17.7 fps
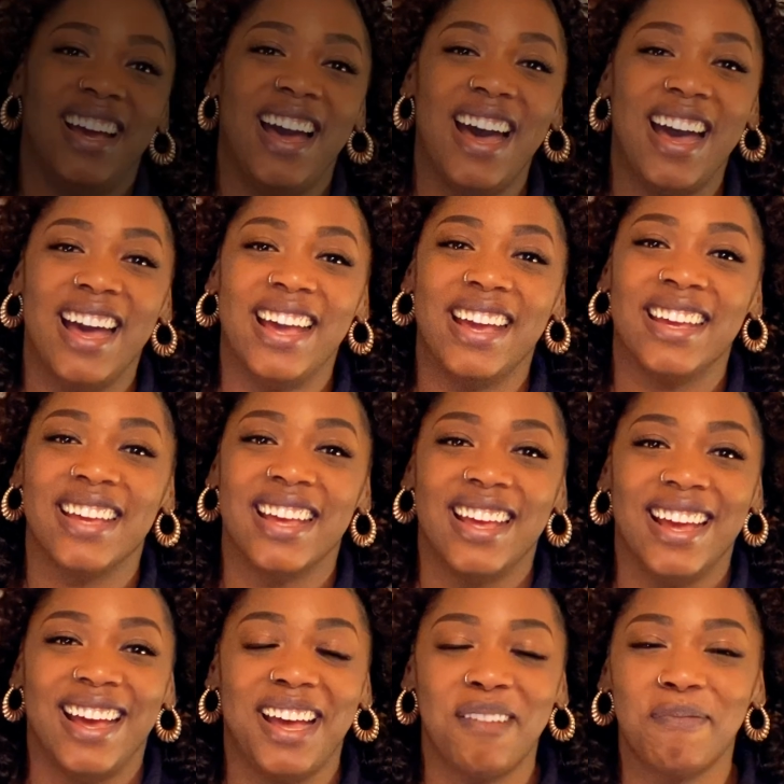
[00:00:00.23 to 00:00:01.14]
Hi,
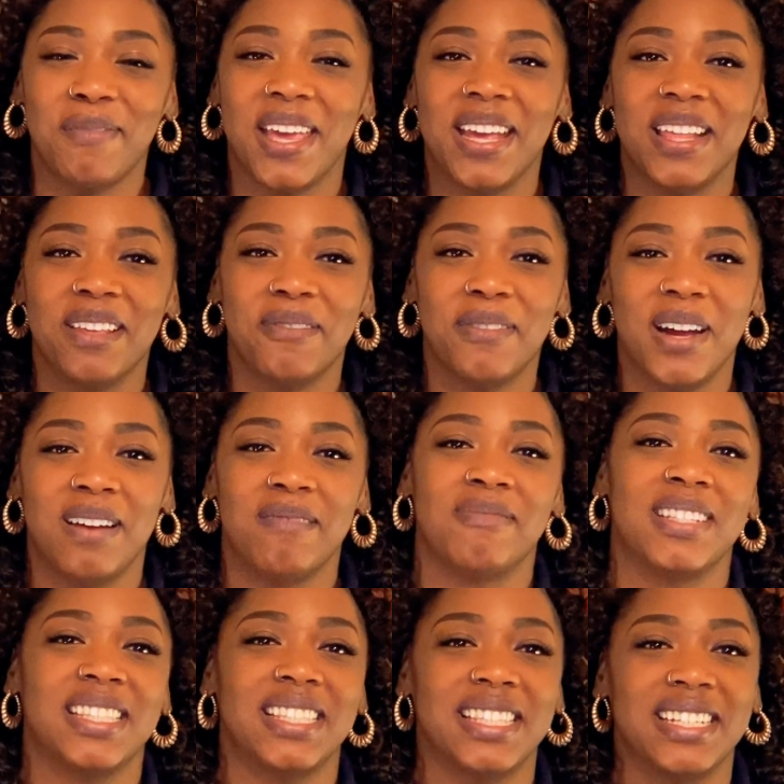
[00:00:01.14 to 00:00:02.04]
I'm Kayla
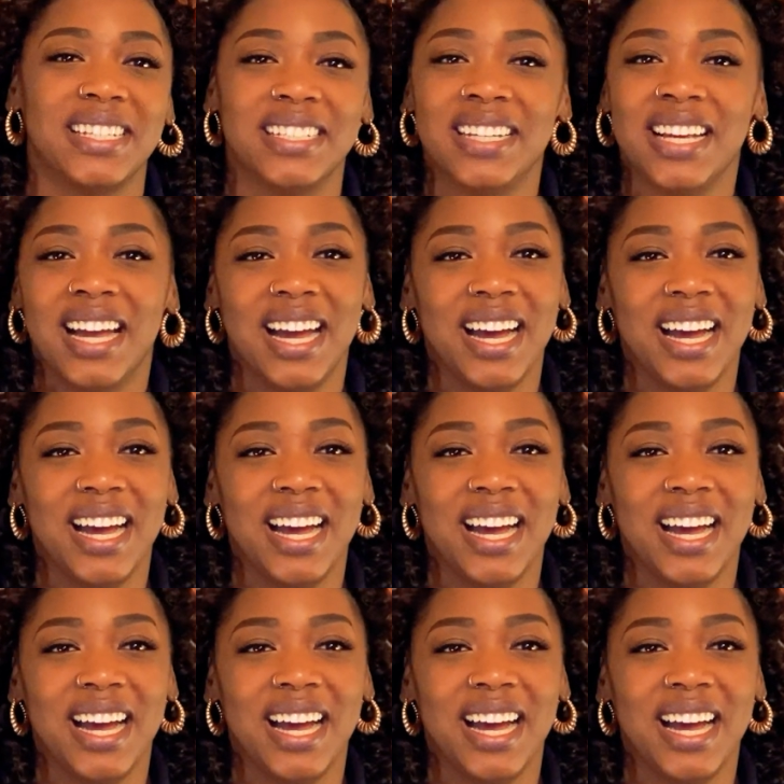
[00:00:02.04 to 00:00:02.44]
Robinson.